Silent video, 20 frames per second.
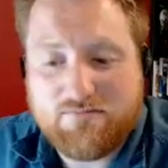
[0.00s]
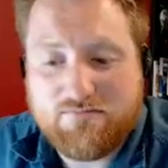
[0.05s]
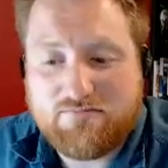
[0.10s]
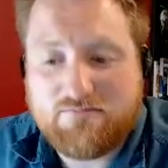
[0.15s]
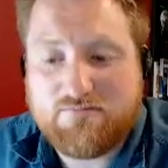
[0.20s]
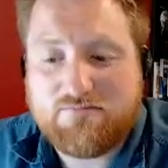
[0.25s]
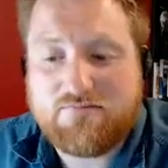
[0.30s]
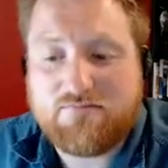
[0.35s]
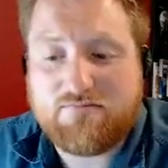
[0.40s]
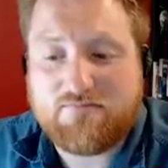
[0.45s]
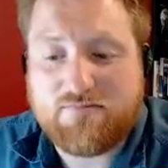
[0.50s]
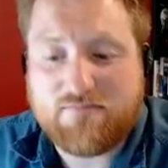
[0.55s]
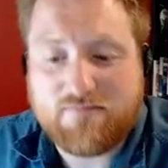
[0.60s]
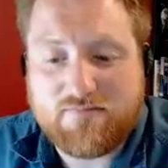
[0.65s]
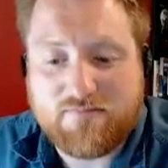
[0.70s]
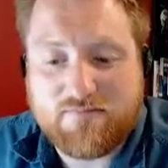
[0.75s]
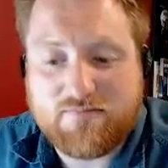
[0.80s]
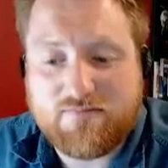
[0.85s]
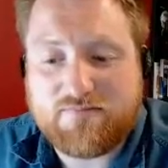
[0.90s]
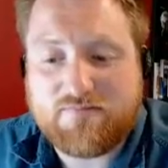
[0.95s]

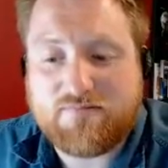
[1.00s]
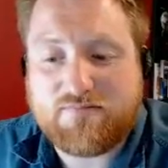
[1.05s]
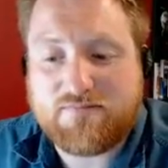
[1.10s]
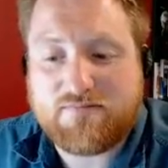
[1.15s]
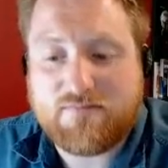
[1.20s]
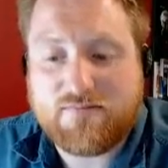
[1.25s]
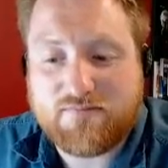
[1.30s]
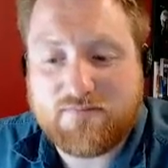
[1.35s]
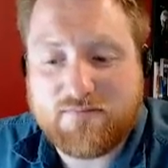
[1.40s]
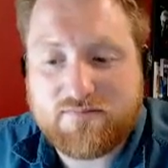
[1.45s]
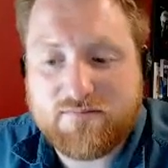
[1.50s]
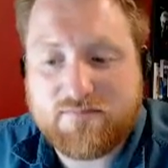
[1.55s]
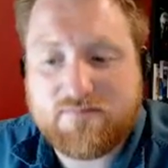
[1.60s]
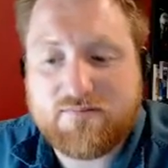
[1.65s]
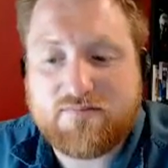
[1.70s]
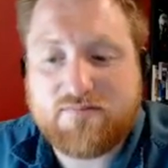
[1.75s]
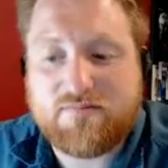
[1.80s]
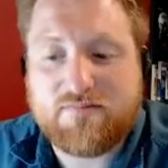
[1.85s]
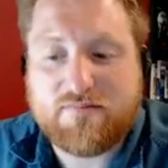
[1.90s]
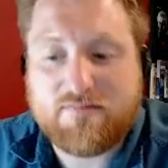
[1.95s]

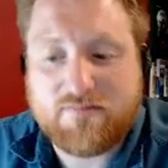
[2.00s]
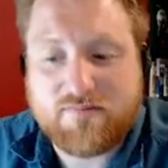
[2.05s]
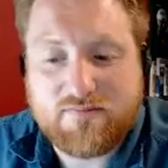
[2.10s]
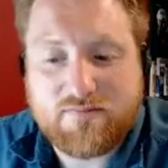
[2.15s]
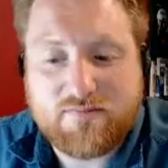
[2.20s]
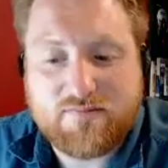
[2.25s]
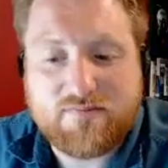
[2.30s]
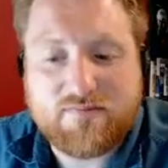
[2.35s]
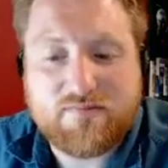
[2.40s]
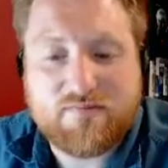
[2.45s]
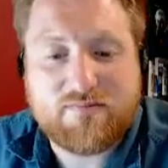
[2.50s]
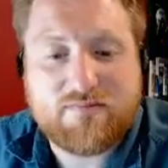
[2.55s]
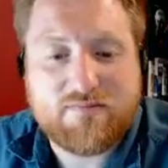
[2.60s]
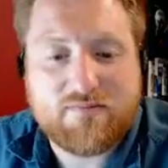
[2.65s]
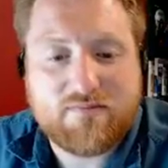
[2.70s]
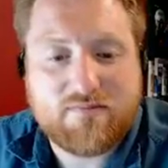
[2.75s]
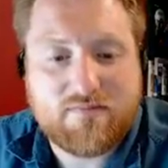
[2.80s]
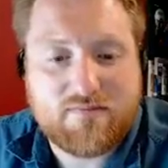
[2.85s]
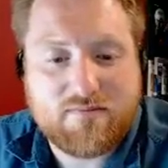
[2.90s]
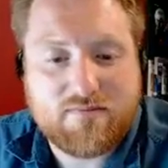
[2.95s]

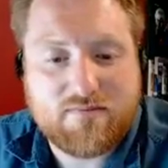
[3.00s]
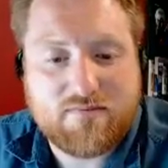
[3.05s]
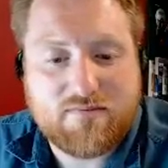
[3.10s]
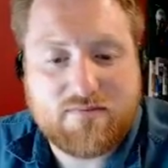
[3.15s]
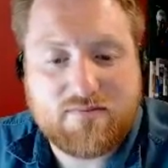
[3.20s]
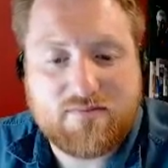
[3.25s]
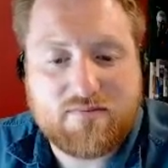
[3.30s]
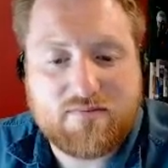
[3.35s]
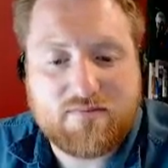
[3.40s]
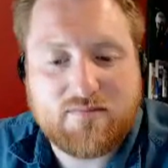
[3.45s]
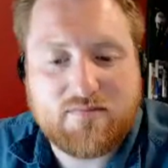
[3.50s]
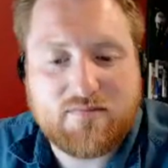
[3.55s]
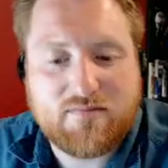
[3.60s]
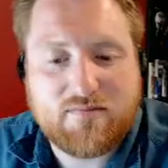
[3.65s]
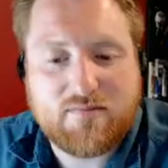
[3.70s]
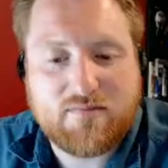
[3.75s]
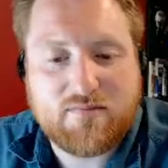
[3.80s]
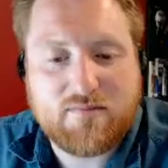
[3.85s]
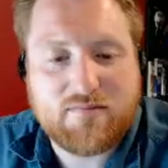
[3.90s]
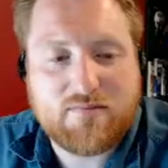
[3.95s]

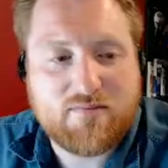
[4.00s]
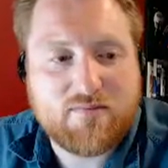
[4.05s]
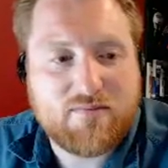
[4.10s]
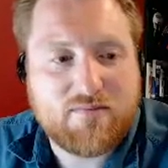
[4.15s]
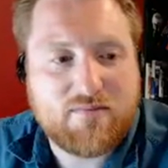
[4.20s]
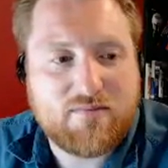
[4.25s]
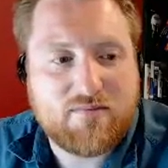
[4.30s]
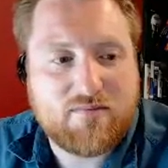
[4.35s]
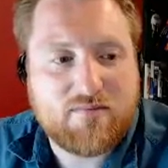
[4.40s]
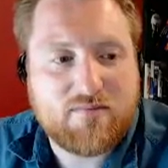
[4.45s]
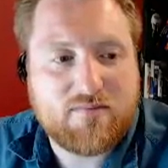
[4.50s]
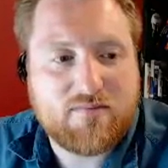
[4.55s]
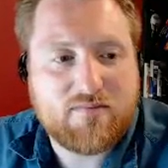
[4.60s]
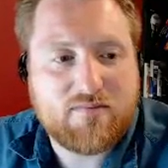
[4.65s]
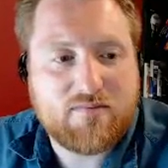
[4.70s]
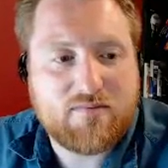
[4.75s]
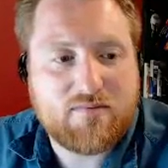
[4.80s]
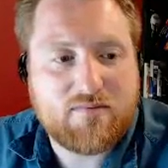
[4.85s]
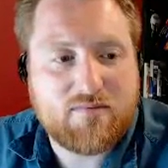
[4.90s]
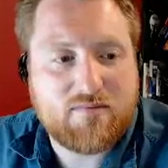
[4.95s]
Nothing is said.